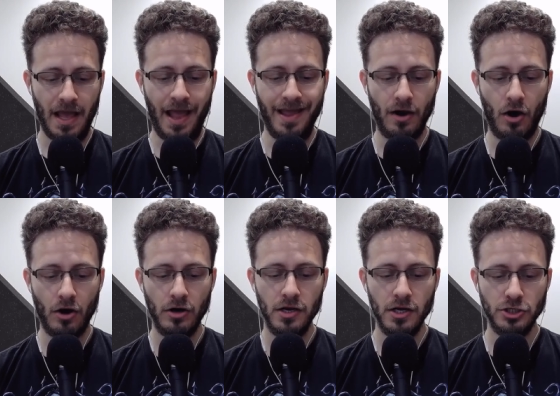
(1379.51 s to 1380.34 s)
A
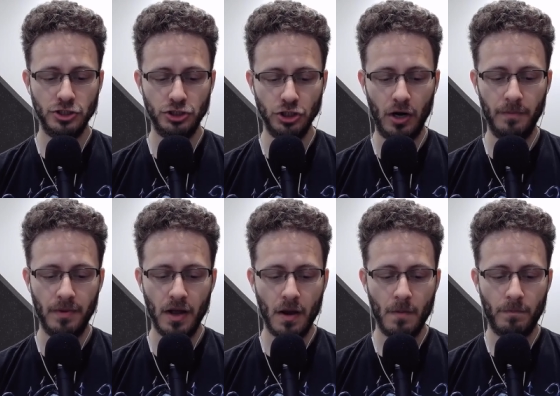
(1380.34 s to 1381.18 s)
hard, sharp
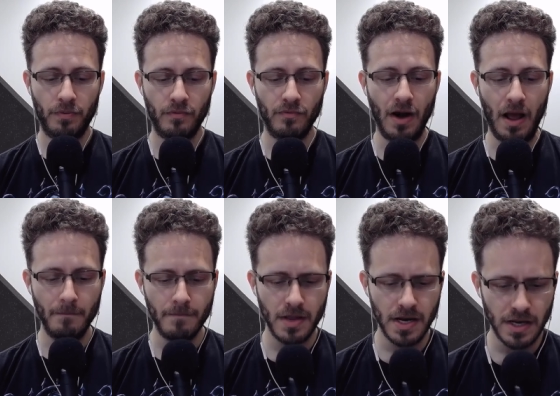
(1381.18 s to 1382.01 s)

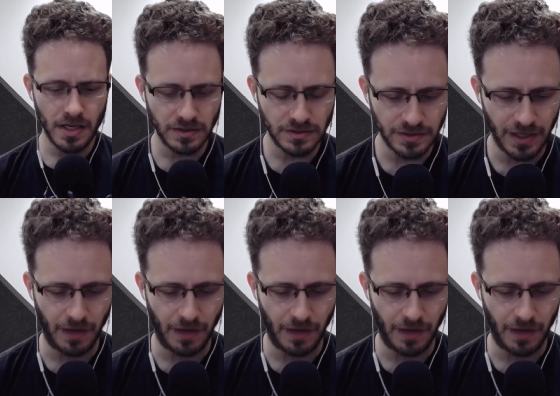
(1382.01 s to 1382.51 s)
prominence